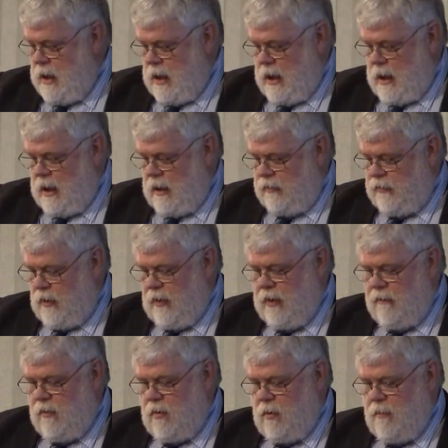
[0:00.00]
So I'll
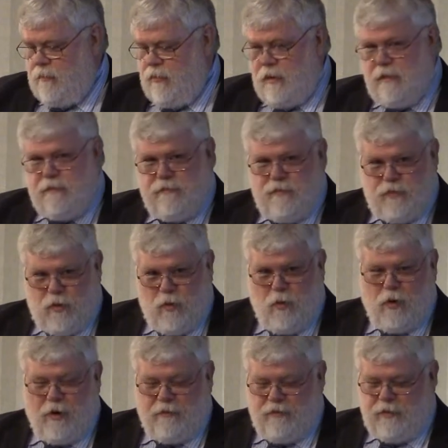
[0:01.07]
give you a brief
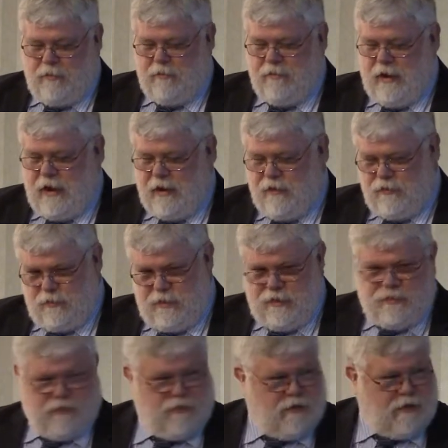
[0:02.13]
tour of some of Canada's
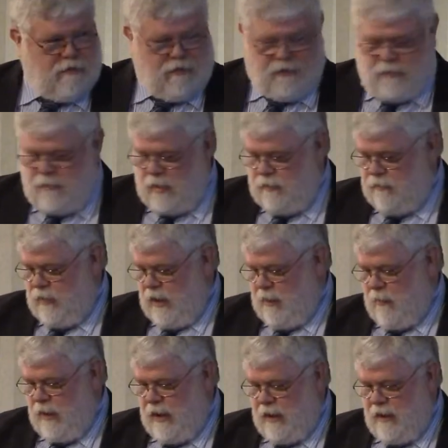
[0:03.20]
regions, given the amount of
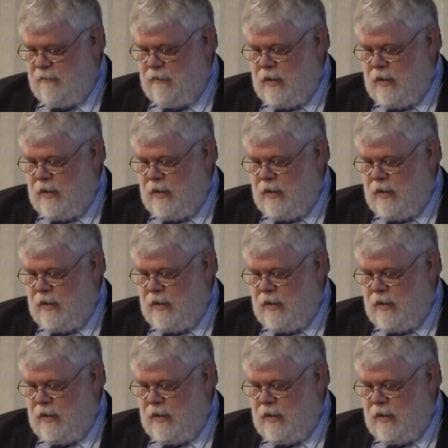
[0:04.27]
time we have,